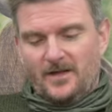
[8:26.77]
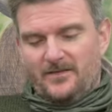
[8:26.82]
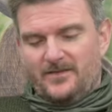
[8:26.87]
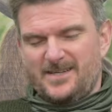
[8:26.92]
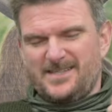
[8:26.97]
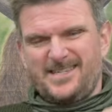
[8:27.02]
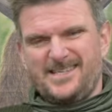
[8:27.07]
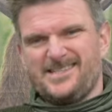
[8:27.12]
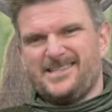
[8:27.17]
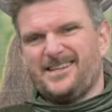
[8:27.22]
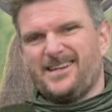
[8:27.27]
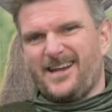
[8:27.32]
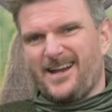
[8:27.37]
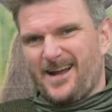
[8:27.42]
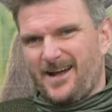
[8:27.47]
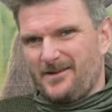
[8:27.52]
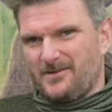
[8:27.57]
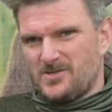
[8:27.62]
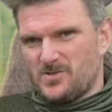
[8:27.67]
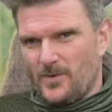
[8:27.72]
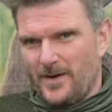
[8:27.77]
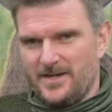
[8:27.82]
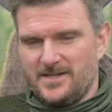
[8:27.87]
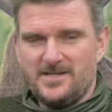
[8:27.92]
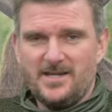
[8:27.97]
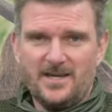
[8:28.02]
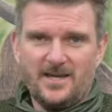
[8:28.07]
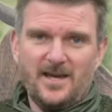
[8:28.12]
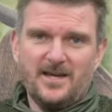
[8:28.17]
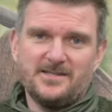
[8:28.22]
This isn't like
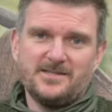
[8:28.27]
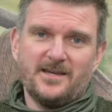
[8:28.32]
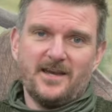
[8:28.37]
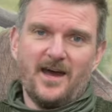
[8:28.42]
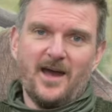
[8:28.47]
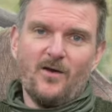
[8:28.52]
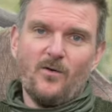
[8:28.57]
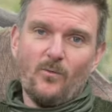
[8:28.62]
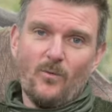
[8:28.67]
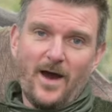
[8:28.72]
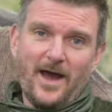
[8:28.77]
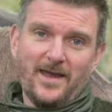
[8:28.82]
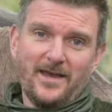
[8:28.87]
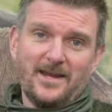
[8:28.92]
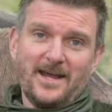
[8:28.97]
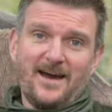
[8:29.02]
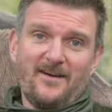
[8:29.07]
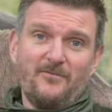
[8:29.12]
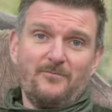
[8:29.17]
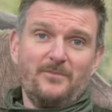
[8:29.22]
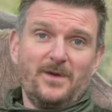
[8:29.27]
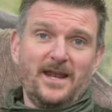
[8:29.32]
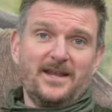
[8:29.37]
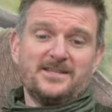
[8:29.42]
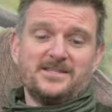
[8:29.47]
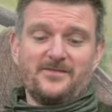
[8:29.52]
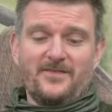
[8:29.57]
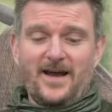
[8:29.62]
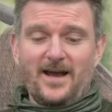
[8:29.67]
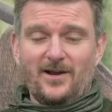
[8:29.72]
20 years ago where you'd have
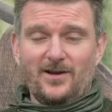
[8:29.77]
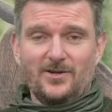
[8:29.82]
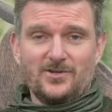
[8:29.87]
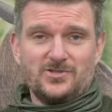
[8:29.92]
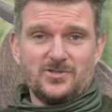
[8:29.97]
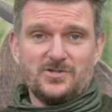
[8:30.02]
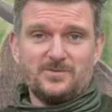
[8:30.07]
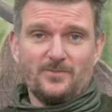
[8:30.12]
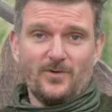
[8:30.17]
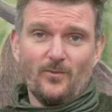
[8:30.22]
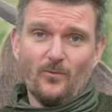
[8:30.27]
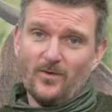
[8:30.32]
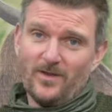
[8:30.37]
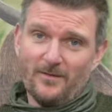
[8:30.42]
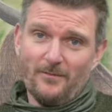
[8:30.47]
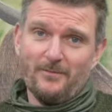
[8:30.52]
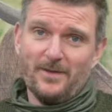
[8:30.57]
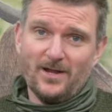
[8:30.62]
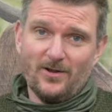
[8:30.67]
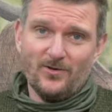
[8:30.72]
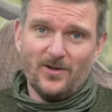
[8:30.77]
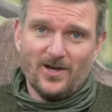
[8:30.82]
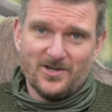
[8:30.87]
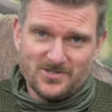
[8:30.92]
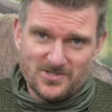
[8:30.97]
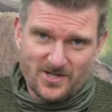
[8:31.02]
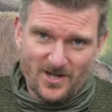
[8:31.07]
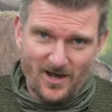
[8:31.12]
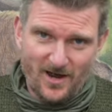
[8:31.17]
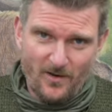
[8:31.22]
minutes of angle adjustment with a
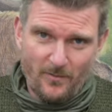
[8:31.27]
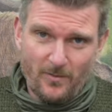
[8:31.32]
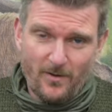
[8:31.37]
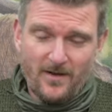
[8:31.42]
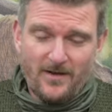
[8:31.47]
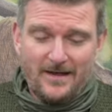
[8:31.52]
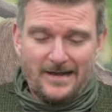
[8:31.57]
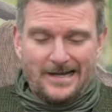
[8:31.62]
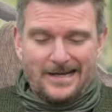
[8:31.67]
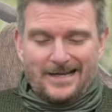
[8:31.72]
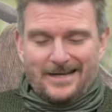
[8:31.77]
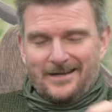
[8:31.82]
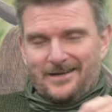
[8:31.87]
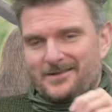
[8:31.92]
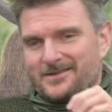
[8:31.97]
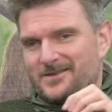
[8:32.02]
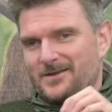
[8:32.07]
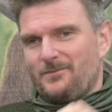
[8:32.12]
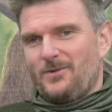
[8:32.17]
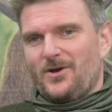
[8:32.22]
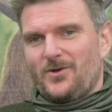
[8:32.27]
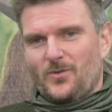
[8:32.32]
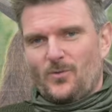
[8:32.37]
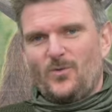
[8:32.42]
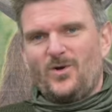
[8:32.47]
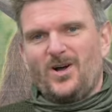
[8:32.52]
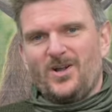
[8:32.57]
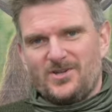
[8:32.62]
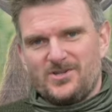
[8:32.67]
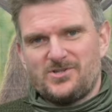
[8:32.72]
mil-dot scope. The modern
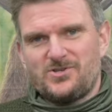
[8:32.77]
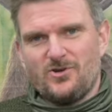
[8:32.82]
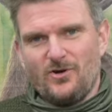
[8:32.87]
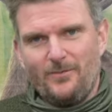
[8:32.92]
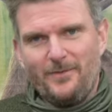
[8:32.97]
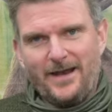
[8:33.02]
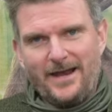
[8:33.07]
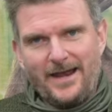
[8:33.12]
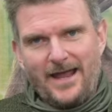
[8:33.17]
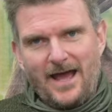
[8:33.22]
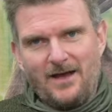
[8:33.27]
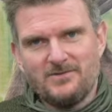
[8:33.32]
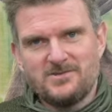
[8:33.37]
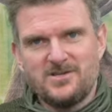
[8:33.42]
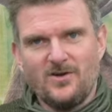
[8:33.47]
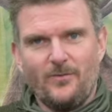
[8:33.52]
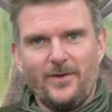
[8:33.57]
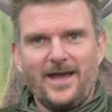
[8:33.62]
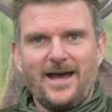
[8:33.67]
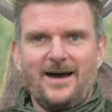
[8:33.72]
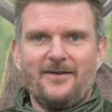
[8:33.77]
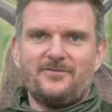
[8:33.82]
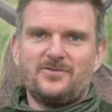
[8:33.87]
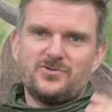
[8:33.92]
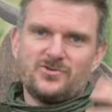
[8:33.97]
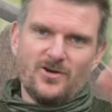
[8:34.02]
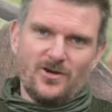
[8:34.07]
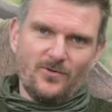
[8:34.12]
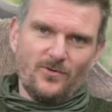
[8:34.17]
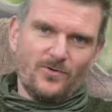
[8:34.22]
world has come in now, so we have
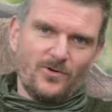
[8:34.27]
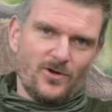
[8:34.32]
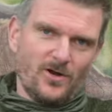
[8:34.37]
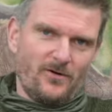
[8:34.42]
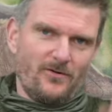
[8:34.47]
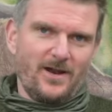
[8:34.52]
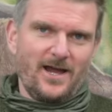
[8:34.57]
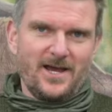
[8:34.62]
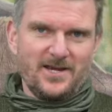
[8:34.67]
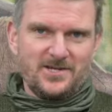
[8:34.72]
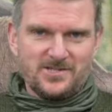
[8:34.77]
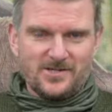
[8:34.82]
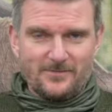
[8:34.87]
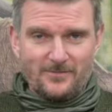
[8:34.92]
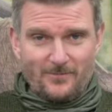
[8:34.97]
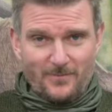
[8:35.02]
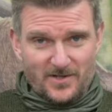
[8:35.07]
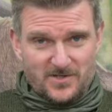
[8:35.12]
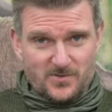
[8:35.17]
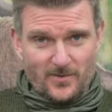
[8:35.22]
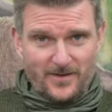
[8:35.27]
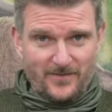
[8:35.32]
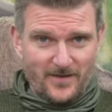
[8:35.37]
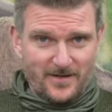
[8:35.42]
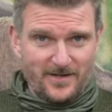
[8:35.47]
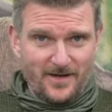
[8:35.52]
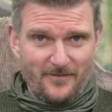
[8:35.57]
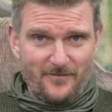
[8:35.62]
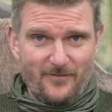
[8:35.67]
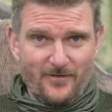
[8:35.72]
true correlation between the
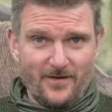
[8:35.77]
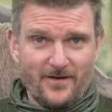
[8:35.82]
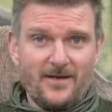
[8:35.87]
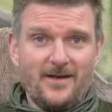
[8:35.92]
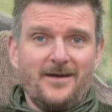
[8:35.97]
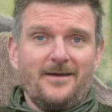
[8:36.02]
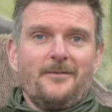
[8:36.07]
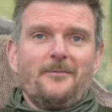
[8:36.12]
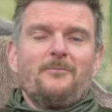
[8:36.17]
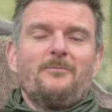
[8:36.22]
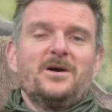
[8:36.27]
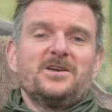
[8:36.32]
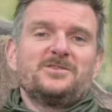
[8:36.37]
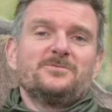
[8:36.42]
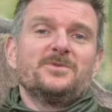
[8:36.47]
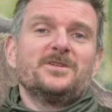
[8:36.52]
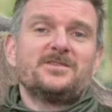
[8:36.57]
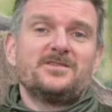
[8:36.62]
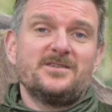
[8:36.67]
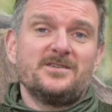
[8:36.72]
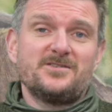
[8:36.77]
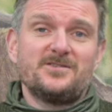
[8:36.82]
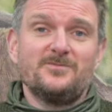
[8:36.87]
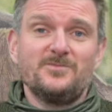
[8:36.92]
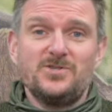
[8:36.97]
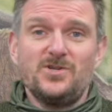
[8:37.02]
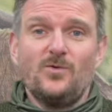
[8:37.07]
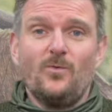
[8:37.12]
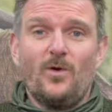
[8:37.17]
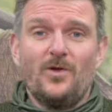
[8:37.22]
different measurement
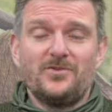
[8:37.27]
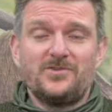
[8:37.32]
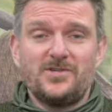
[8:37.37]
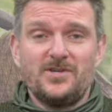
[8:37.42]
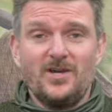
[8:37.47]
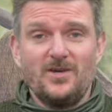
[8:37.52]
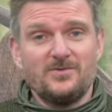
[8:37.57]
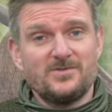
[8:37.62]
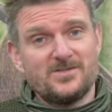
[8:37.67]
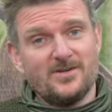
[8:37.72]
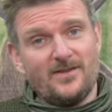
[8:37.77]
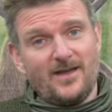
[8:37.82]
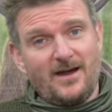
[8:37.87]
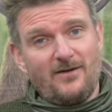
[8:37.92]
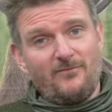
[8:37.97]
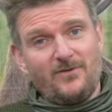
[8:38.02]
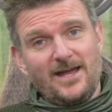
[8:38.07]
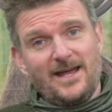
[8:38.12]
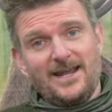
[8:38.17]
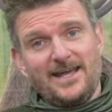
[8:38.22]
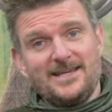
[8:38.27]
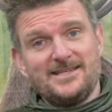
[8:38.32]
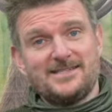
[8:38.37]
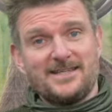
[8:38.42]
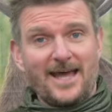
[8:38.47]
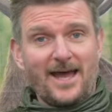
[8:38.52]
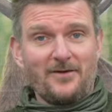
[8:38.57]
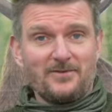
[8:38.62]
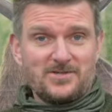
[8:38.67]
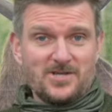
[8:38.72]
systems you want to use. So that really is
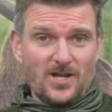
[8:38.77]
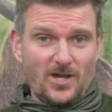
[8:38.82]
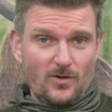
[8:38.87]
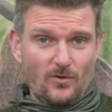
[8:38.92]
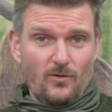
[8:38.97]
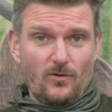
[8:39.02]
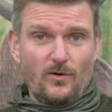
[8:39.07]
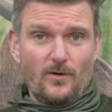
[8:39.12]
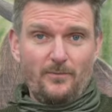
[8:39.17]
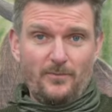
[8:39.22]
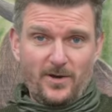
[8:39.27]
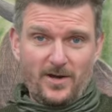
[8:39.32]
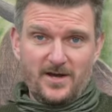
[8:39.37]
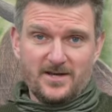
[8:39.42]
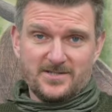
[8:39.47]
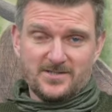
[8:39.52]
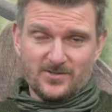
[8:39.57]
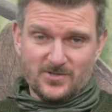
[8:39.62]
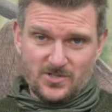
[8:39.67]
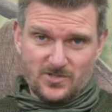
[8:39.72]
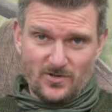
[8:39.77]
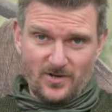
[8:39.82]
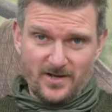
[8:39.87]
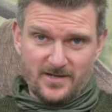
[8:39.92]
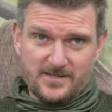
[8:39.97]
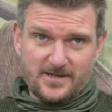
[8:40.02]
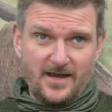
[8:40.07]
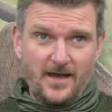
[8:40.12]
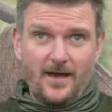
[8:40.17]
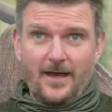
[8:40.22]
down to your personal
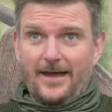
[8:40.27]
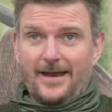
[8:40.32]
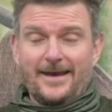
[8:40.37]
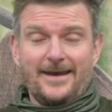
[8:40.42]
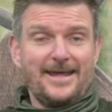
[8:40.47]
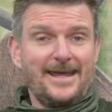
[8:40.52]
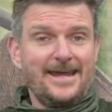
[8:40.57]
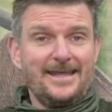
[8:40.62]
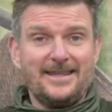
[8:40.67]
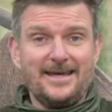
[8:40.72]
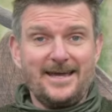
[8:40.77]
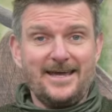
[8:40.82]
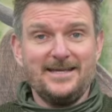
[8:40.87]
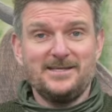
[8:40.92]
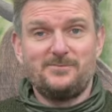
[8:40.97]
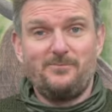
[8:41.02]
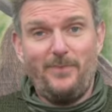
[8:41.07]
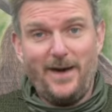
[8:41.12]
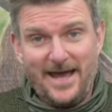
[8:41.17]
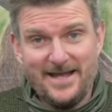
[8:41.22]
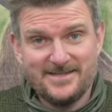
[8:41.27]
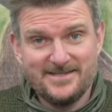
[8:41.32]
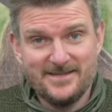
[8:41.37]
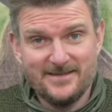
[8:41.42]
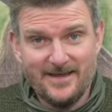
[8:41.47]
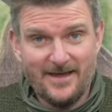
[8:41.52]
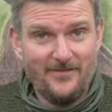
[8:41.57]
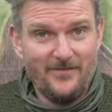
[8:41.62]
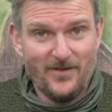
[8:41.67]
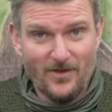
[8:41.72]
choice. Neither is
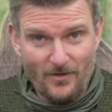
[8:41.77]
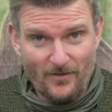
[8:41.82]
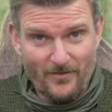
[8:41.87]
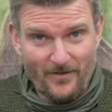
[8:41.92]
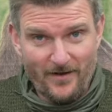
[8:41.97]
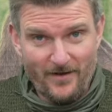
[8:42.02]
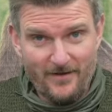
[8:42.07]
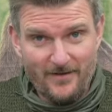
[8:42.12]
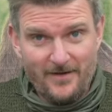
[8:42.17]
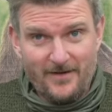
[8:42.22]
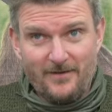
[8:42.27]
better than the other.